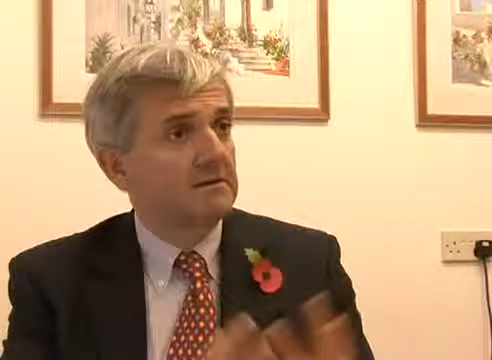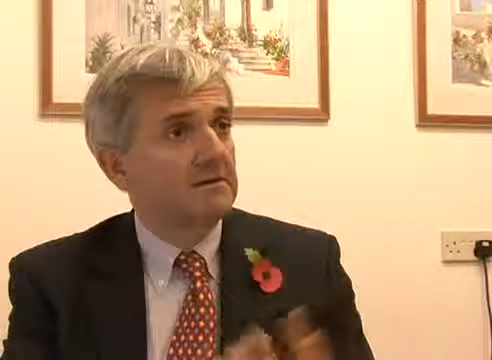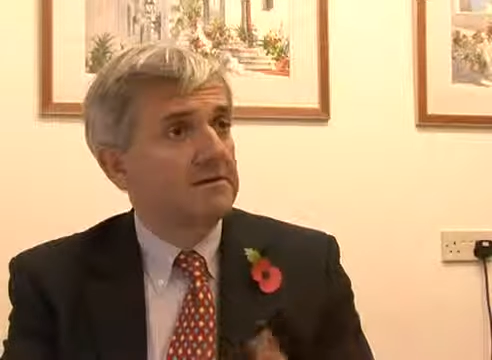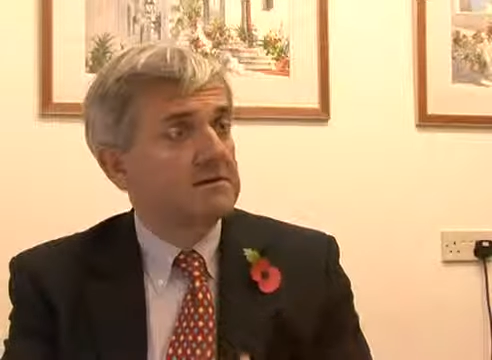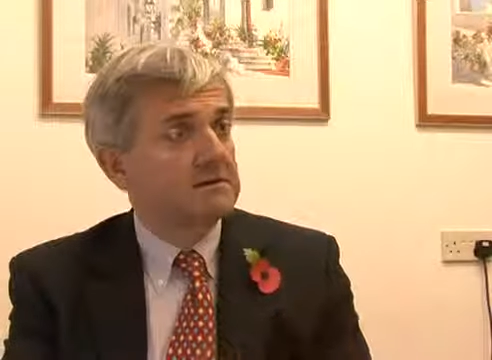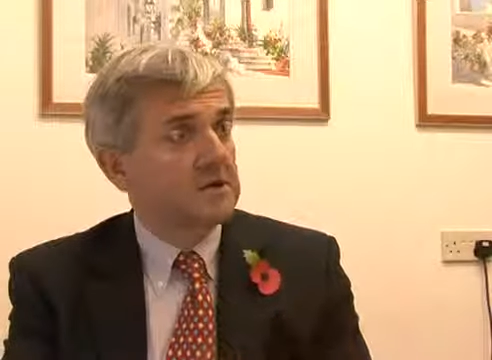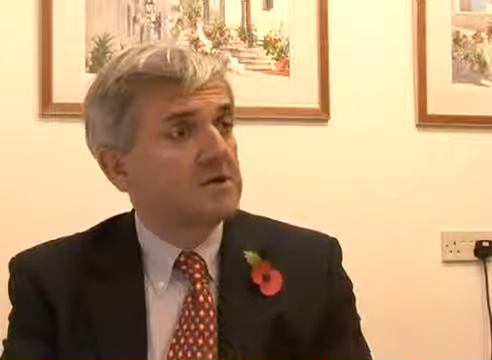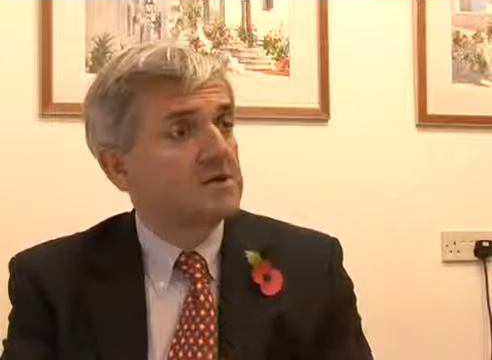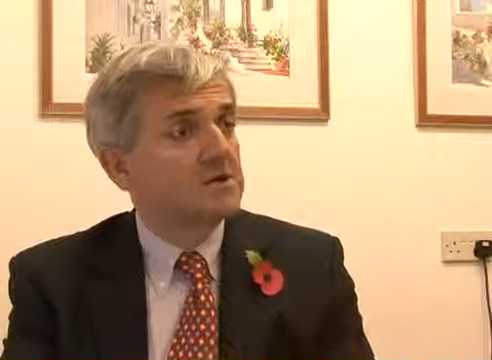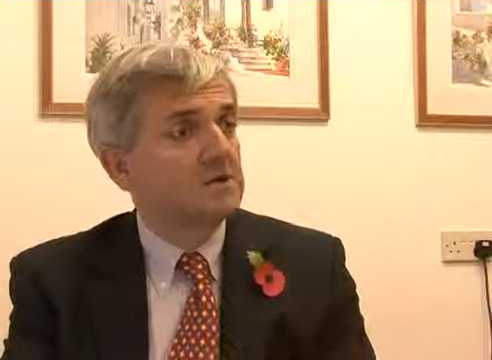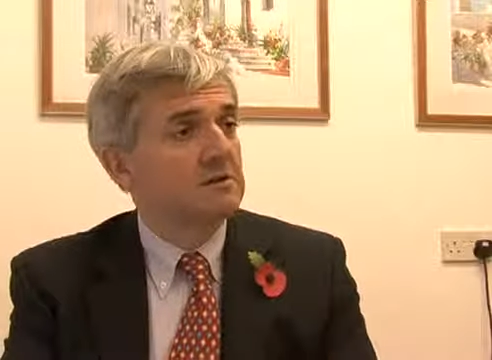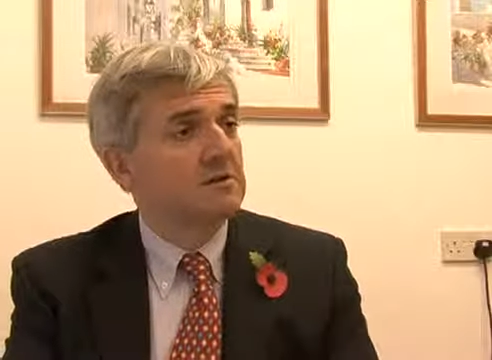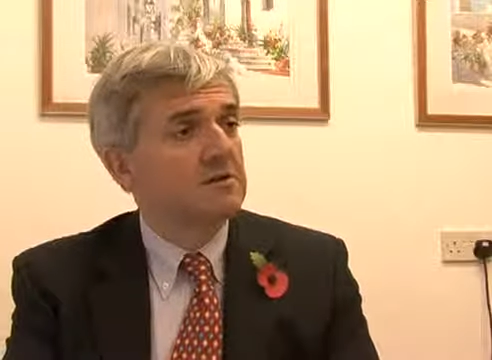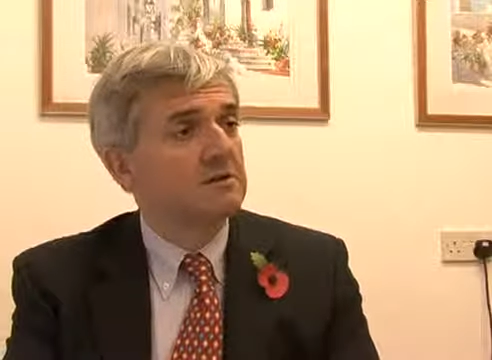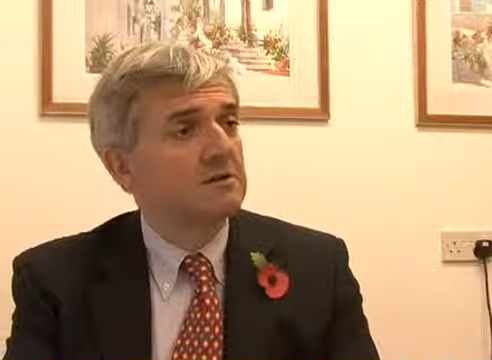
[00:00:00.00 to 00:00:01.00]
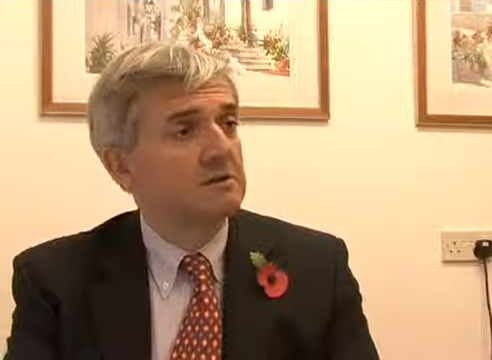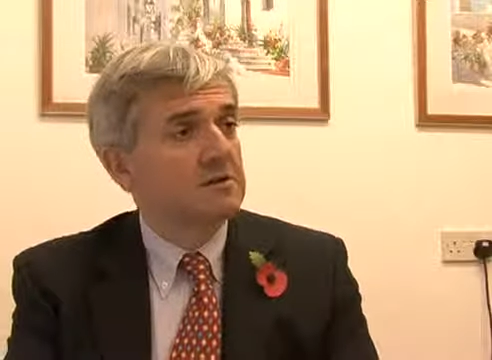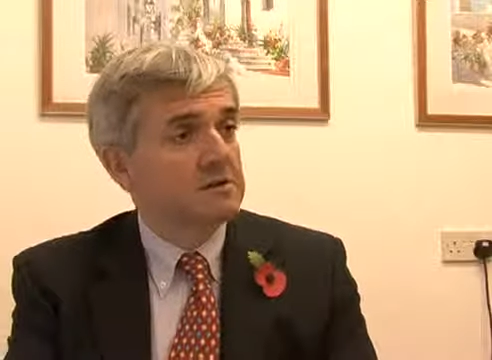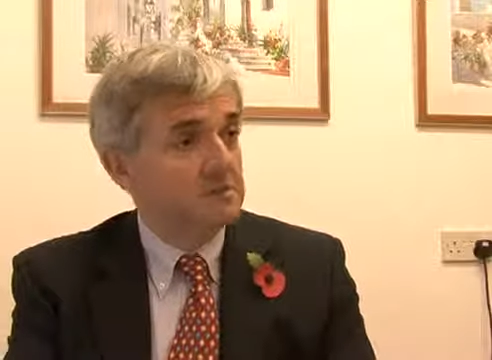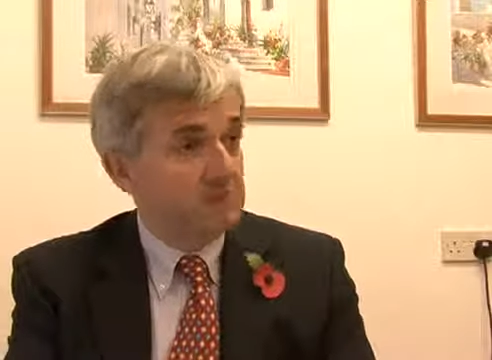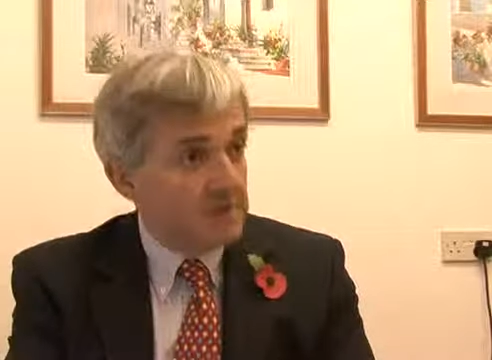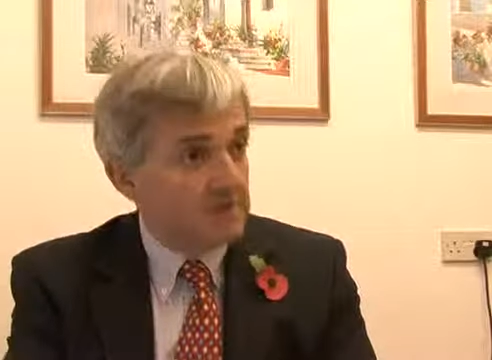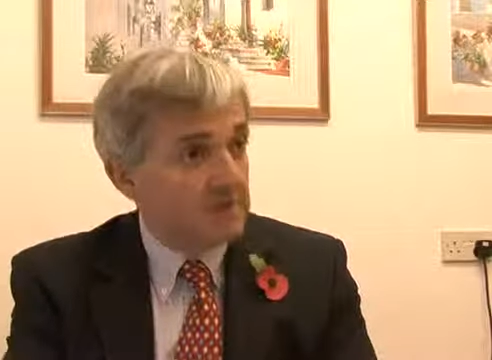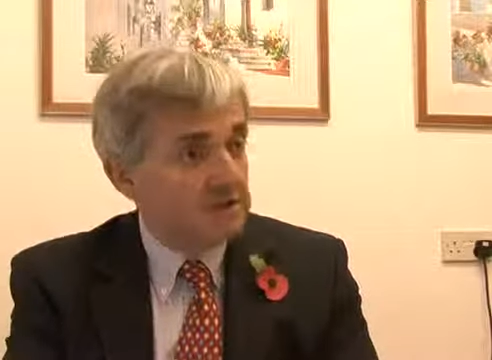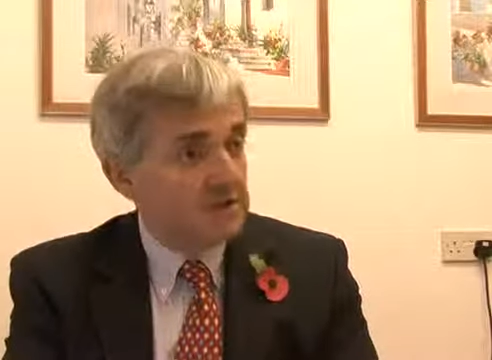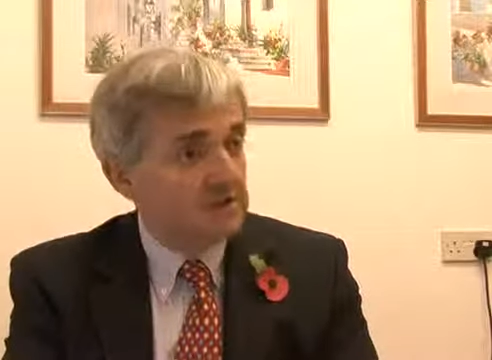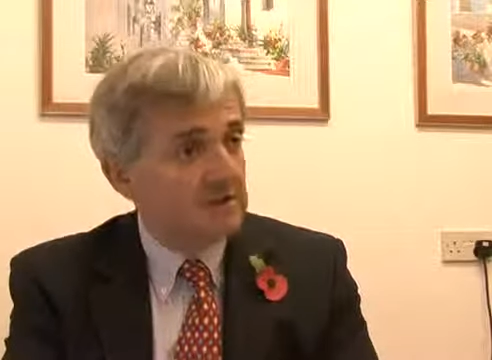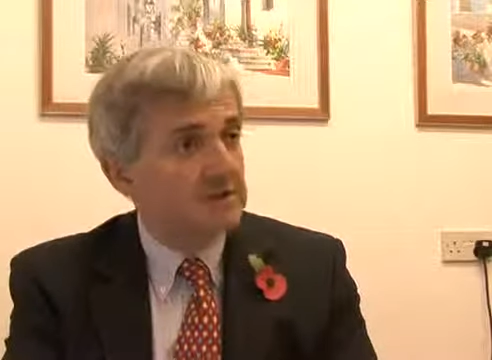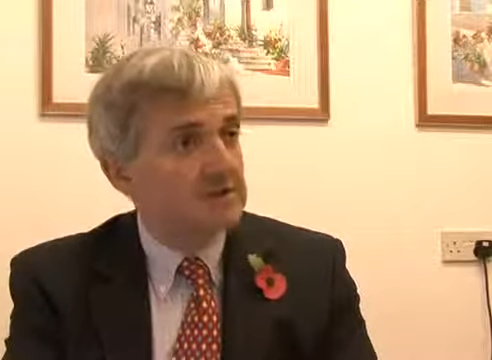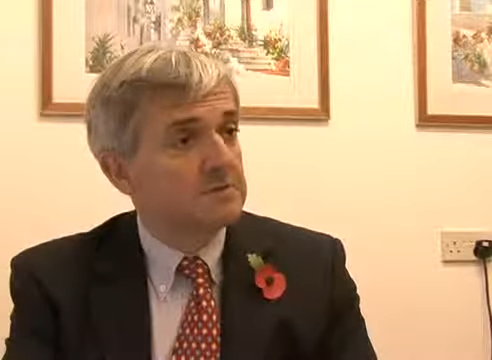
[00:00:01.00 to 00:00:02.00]
essential
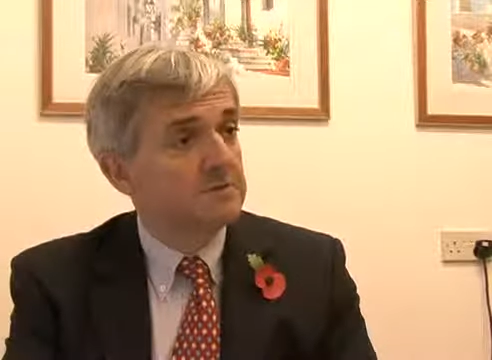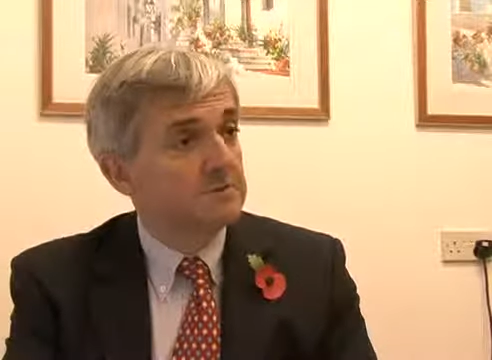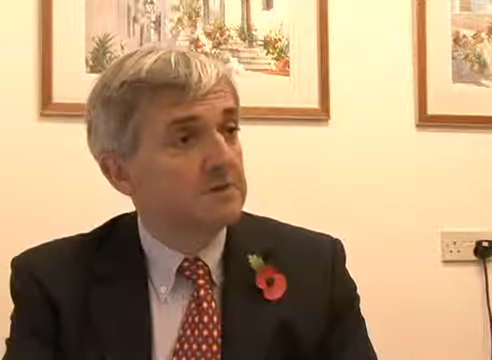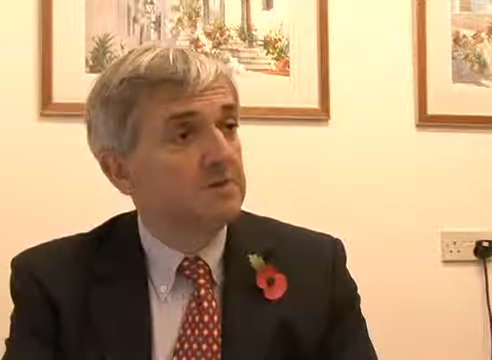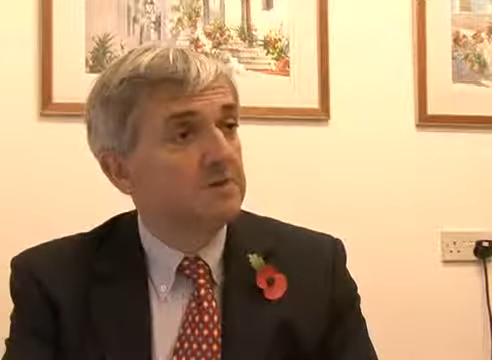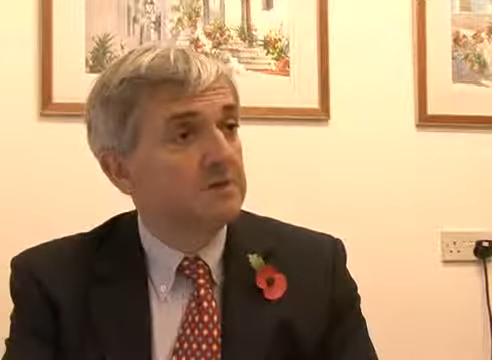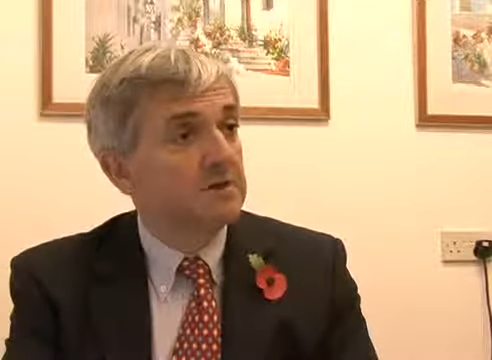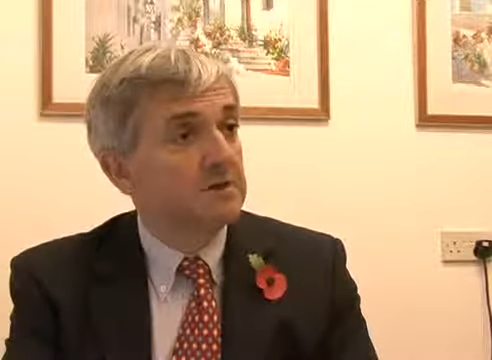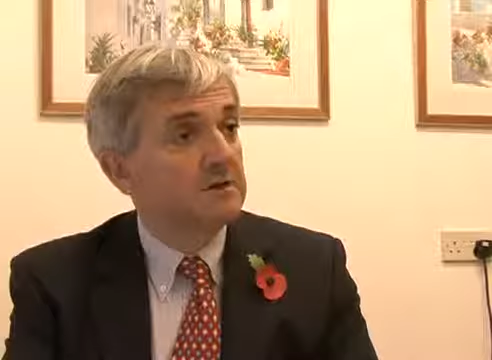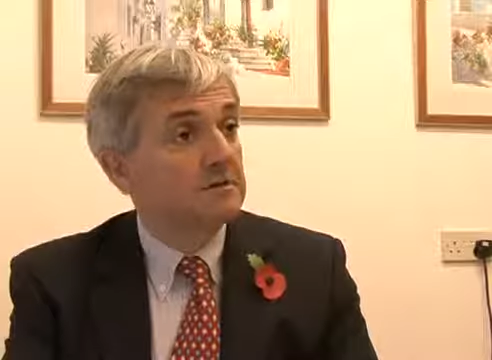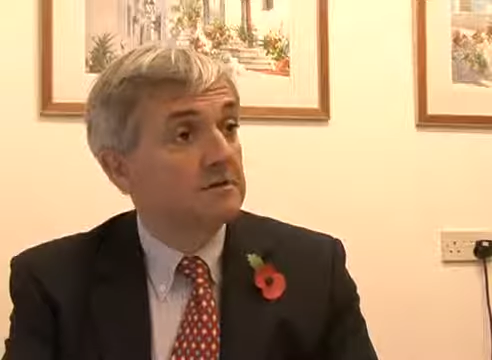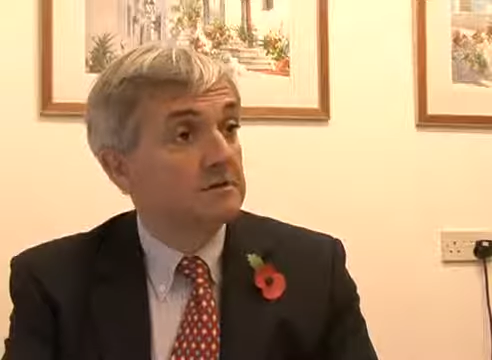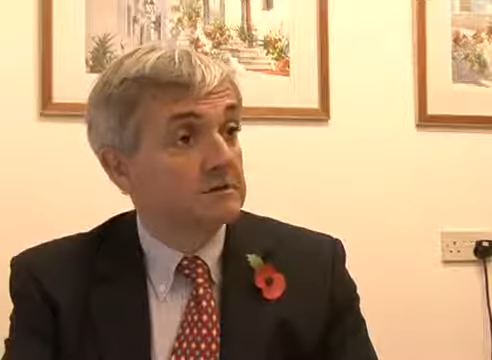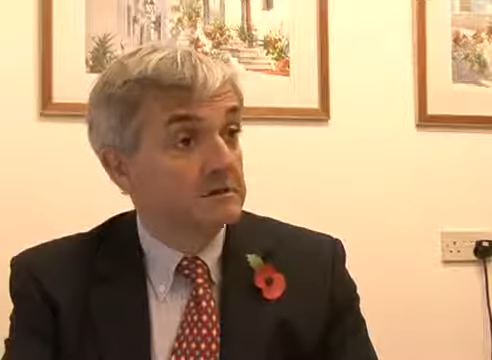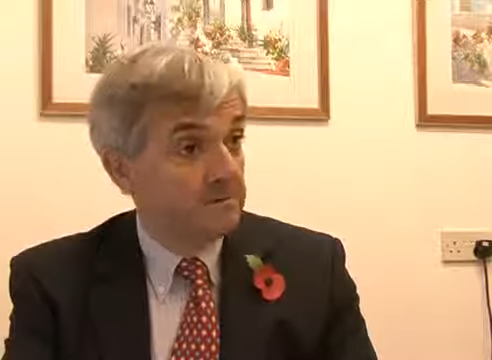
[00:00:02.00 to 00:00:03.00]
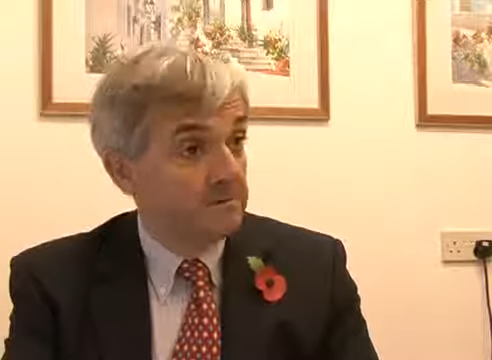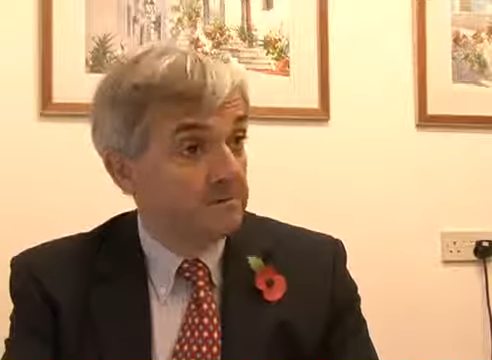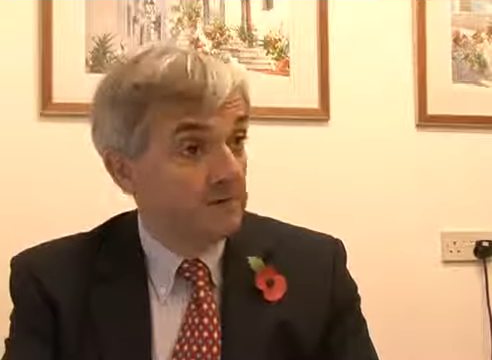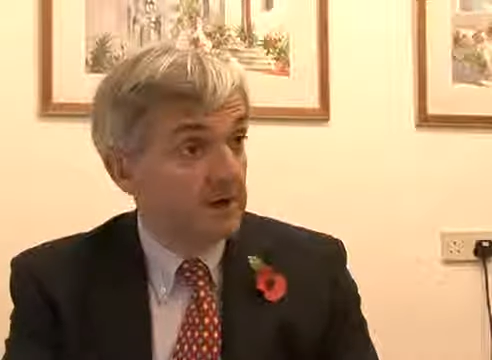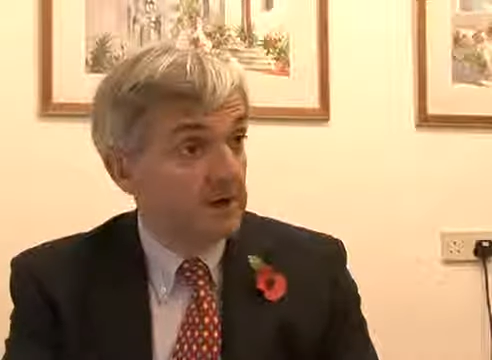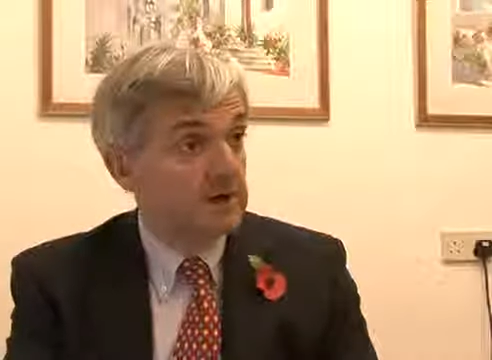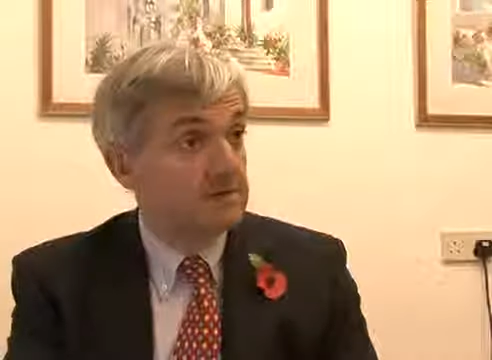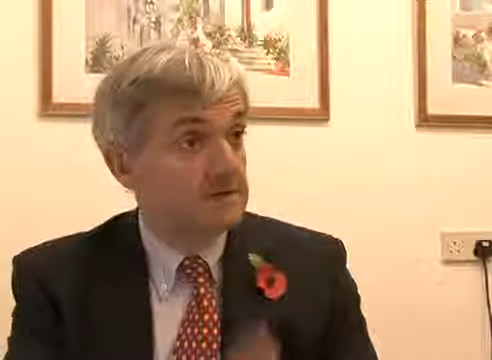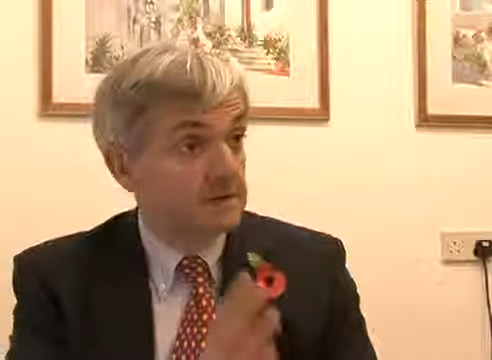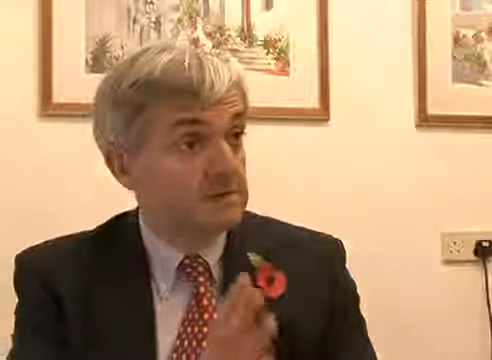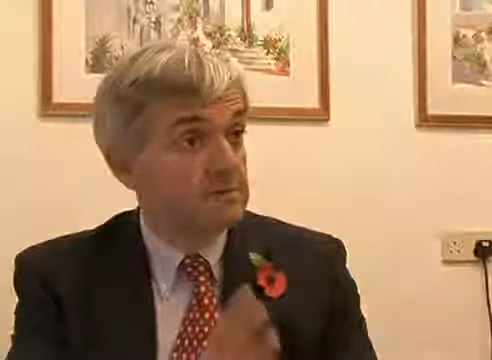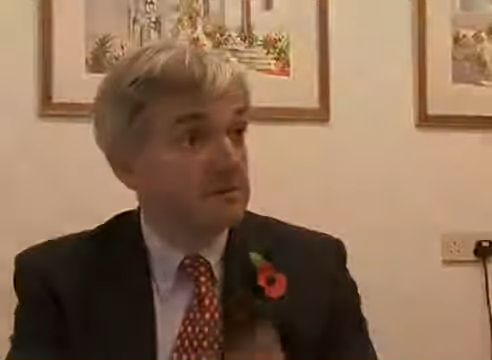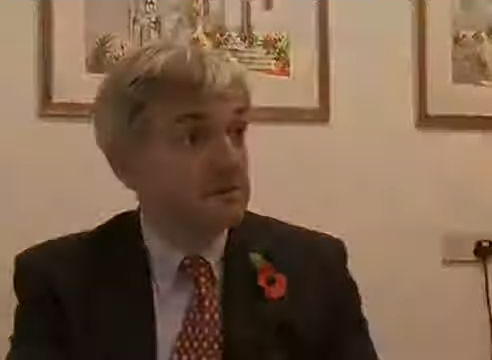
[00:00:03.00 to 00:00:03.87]
strategy is proving to be right and is